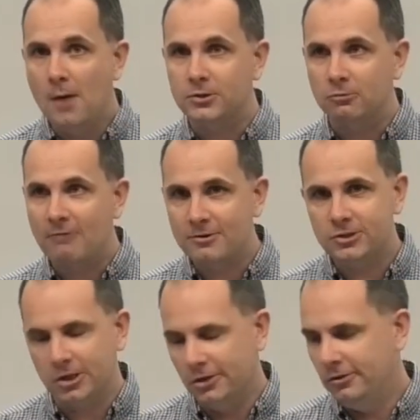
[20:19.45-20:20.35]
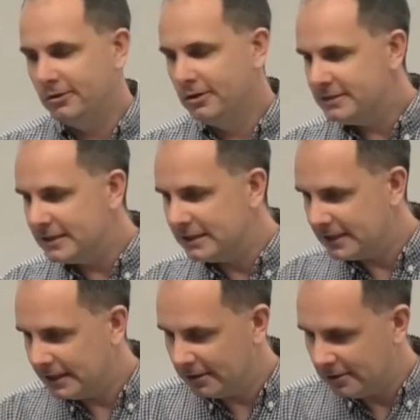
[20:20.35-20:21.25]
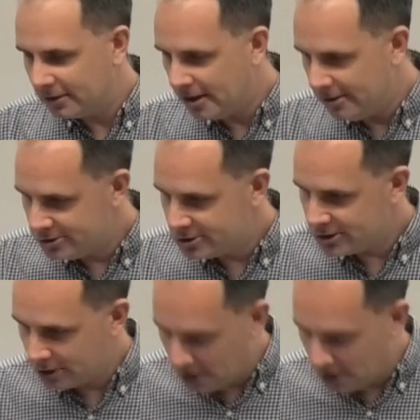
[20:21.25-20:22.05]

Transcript: So round two, ding ding, goes to